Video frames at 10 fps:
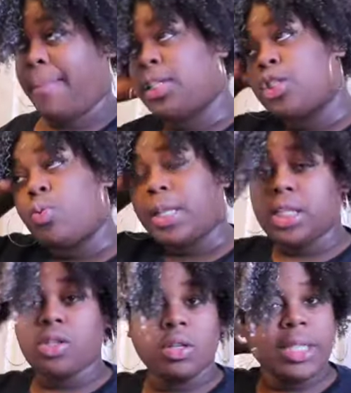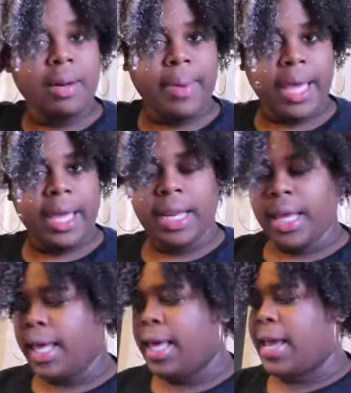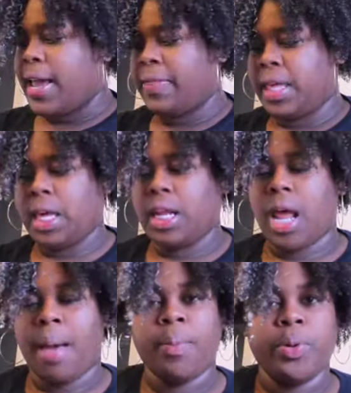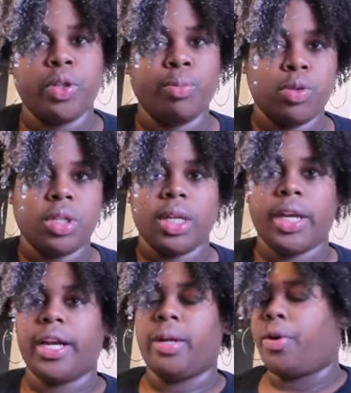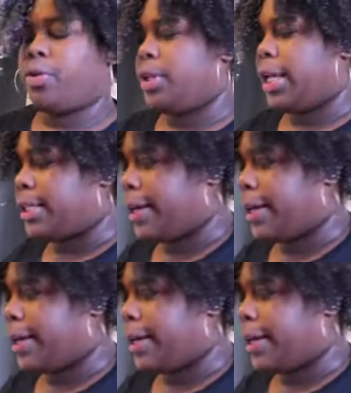I'm going to just wet this whole side of my head. And then I'm going to put the mousse on there and then we're going to do it like